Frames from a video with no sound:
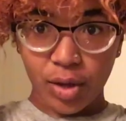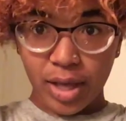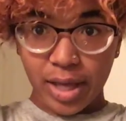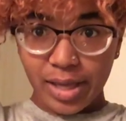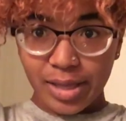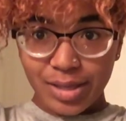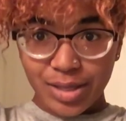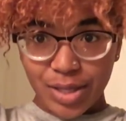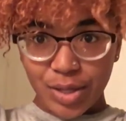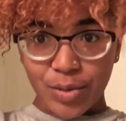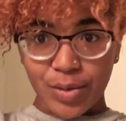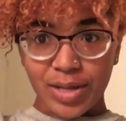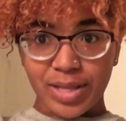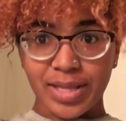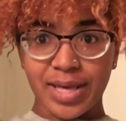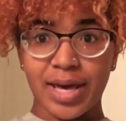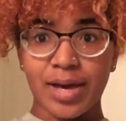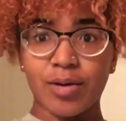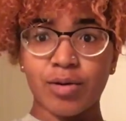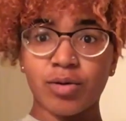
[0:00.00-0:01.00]
Okay, so I
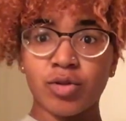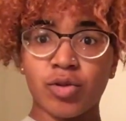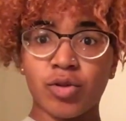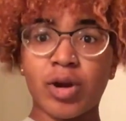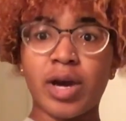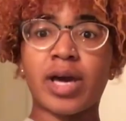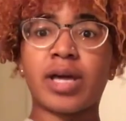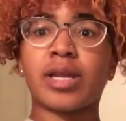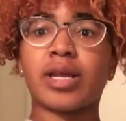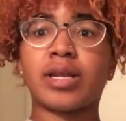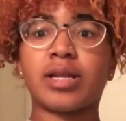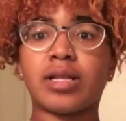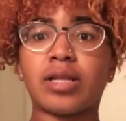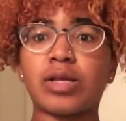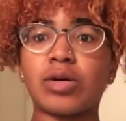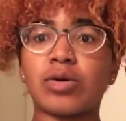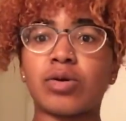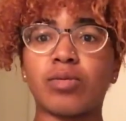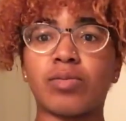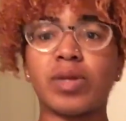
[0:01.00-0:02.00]
towel dried it a
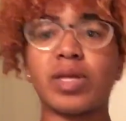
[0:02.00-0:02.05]
little